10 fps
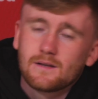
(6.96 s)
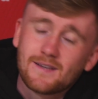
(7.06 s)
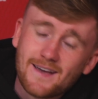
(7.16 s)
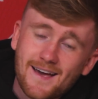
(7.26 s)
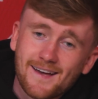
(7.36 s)

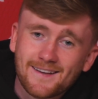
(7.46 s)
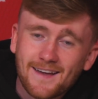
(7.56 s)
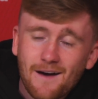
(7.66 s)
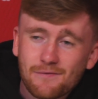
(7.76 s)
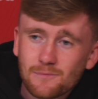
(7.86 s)
Yeah,
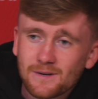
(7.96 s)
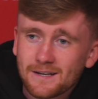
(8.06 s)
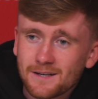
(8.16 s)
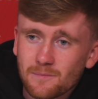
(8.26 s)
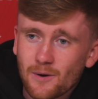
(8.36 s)
I think we
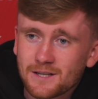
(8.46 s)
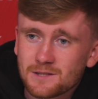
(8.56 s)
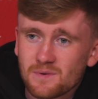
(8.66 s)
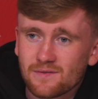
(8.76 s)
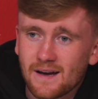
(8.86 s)
needed a break,
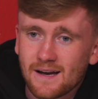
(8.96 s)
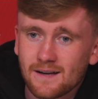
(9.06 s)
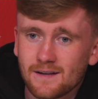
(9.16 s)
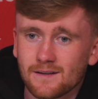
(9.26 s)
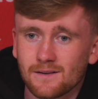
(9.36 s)
to be fair.
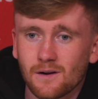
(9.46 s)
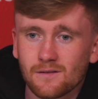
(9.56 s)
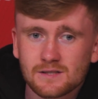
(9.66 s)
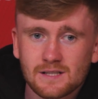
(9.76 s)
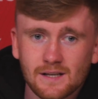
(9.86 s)
You know,
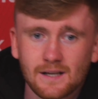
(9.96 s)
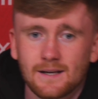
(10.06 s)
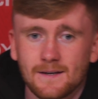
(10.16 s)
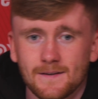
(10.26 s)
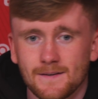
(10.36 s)
obviously,
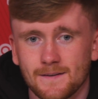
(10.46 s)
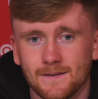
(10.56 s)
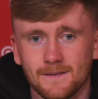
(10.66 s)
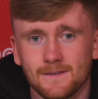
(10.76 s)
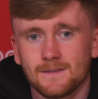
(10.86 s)

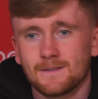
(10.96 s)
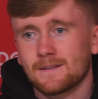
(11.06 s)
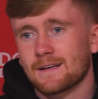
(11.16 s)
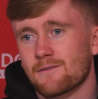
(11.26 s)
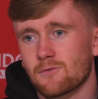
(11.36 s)

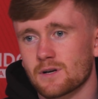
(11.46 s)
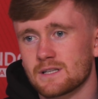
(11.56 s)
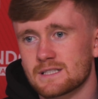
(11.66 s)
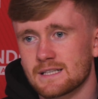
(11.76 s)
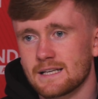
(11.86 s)
I think everyone
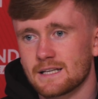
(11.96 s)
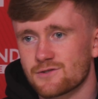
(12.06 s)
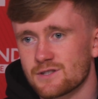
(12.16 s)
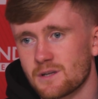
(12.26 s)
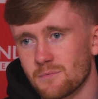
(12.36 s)
can see the
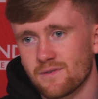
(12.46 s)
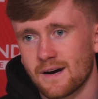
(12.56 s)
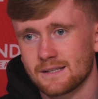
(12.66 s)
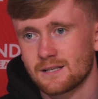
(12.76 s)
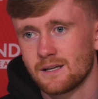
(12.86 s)
injuries that we've
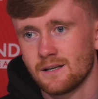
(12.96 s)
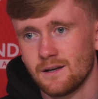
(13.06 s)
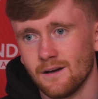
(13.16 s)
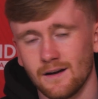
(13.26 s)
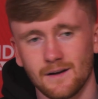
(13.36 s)
had.
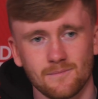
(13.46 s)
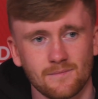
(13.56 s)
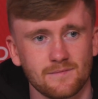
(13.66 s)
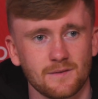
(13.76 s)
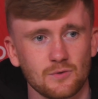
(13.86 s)
I
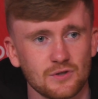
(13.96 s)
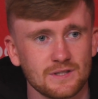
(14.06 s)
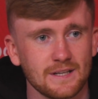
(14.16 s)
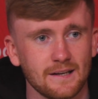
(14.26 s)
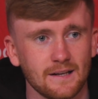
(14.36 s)
think we
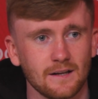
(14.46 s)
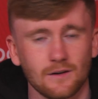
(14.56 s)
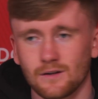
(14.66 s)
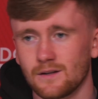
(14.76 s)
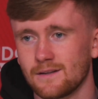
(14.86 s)
just needed a
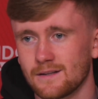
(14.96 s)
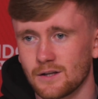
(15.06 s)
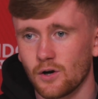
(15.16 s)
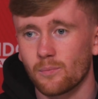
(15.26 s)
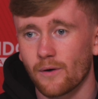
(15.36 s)

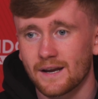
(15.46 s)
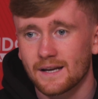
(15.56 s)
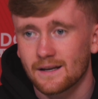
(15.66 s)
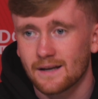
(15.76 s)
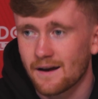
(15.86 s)
little
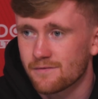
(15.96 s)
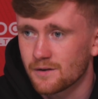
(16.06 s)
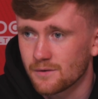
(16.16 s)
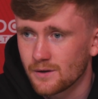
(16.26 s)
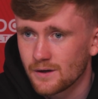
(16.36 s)
break, get
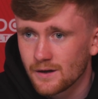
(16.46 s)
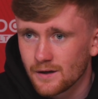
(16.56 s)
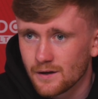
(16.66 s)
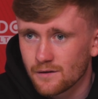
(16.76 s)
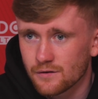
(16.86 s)
a
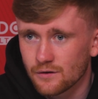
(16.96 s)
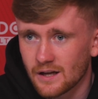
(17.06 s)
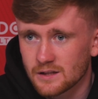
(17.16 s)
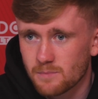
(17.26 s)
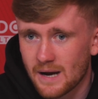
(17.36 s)
few
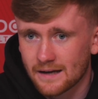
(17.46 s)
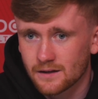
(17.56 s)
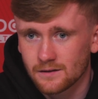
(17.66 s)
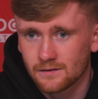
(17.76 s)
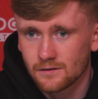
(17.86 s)
lads
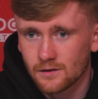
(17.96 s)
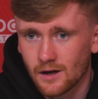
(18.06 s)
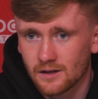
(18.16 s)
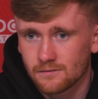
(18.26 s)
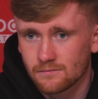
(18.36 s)
back and
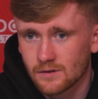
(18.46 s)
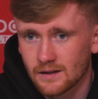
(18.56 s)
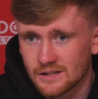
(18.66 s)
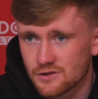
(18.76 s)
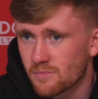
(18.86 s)

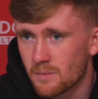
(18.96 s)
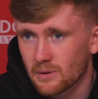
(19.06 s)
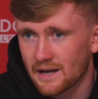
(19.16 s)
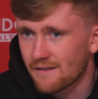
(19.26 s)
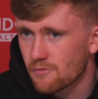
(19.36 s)
the lads who've been
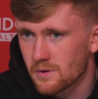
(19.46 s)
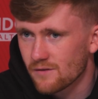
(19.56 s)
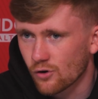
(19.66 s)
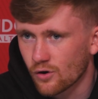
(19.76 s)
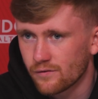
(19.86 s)
playing every
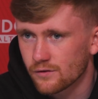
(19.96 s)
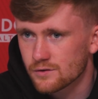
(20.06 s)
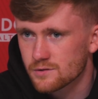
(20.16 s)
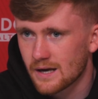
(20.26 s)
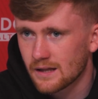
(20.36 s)
week
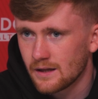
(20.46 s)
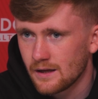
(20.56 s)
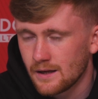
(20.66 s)
recover as well.